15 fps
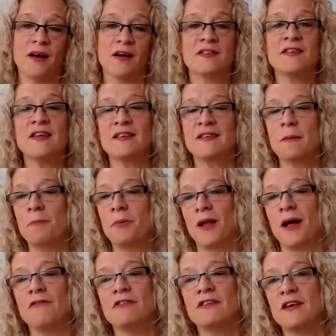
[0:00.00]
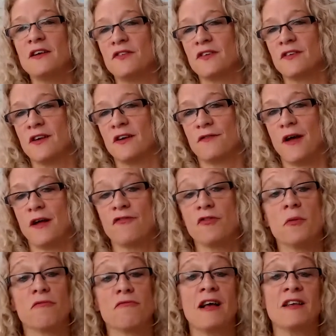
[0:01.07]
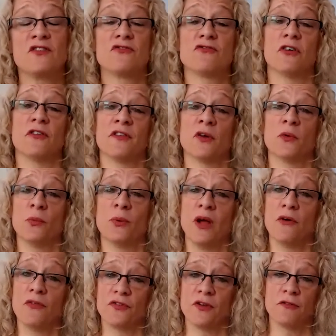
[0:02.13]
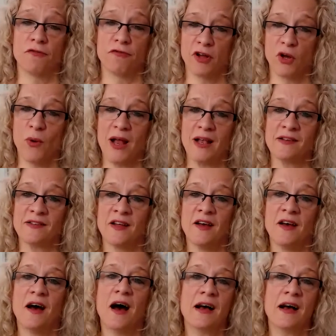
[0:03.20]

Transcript: As an example, I received a survey from a restaurant that we often frequent,